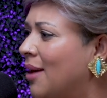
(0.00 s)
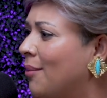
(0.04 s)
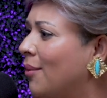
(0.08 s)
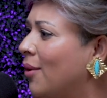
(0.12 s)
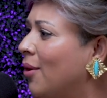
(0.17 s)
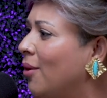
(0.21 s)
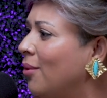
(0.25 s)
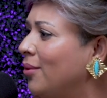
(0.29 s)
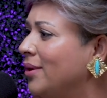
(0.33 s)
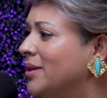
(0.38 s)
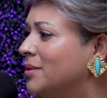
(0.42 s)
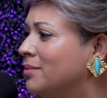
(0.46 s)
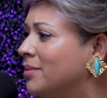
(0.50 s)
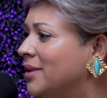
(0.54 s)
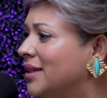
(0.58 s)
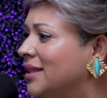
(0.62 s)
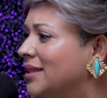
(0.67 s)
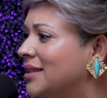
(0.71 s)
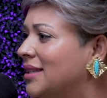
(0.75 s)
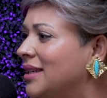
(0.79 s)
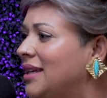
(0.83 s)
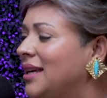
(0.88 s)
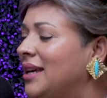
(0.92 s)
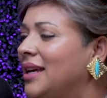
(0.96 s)
I'm always
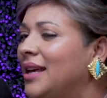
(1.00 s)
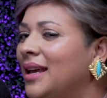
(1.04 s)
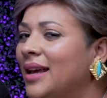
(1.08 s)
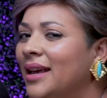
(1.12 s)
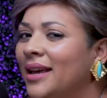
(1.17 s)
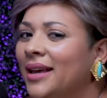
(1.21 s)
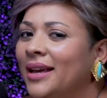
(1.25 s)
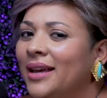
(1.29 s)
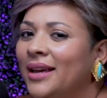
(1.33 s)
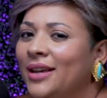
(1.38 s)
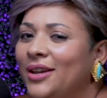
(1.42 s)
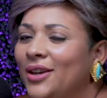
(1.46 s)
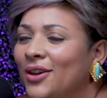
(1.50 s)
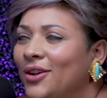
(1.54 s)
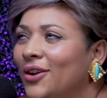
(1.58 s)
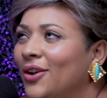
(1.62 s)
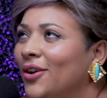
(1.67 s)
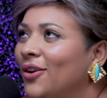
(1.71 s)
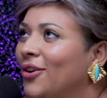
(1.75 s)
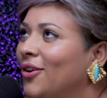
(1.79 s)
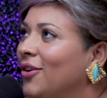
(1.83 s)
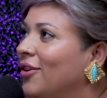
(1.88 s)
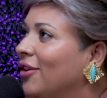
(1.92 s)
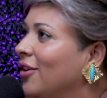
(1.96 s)
busy, you
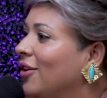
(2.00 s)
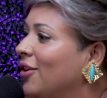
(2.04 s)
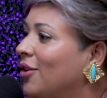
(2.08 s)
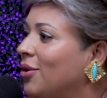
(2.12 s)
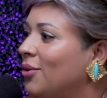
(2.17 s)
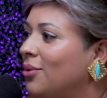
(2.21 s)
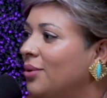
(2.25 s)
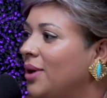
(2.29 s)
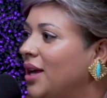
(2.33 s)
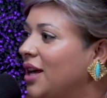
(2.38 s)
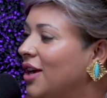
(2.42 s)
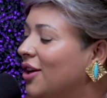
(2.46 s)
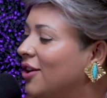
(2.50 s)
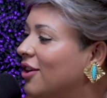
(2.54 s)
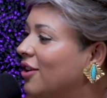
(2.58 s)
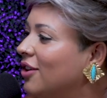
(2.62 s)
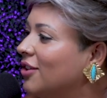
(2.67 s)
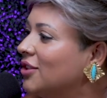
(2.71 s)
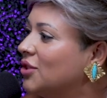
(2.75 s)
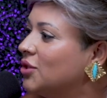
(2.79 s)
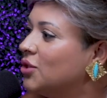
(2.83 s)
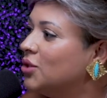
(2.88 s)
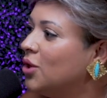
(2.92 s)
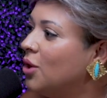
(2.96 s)
know,
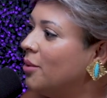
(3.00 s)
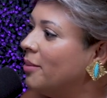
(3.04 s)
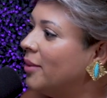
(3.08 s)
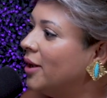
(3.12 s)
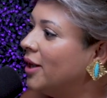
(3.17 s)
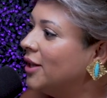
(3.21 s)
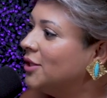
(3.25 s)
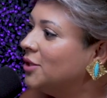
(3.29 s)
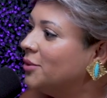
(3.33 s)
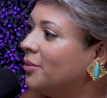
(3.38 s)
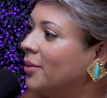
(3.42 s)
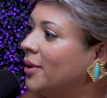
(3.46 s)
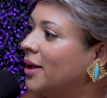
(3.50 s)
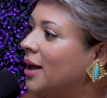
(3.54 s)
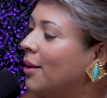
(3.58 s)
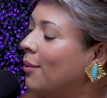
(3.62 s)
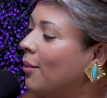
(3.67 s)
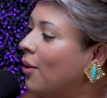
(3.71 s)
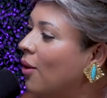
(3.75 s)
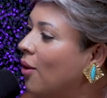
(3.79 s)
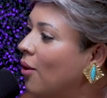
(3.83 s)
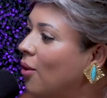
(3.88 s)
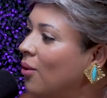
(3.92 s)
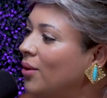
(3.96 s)
career so much, but
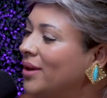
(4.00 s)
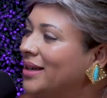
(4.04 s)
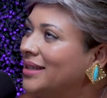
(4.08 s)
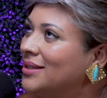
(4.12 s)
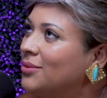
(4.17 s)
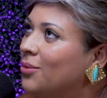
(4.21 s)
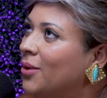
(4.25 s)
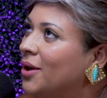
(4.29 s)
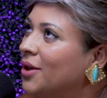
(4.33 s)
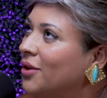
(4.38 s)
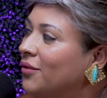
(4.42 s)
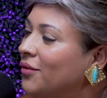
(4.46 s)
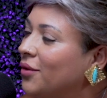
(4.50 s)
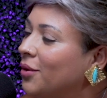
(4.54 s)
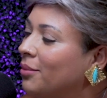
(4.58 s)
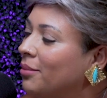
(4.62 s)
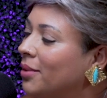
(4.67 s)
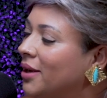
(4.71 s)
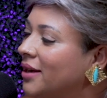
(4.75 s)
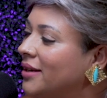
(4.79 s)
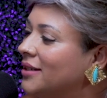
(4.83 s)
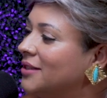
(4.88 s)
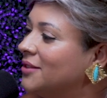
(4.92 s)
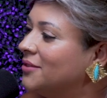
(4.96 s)
I'm always one of your
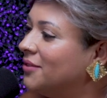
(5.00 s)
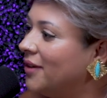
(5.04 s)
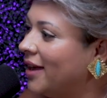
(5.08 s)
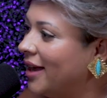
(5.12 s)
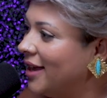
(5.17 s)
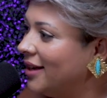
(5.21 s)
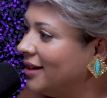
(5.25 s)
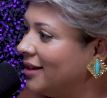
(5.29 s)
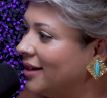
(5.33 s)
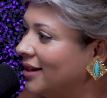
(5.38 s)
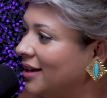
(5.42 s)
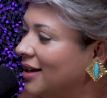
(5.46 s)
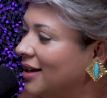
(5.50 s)
biggest fans.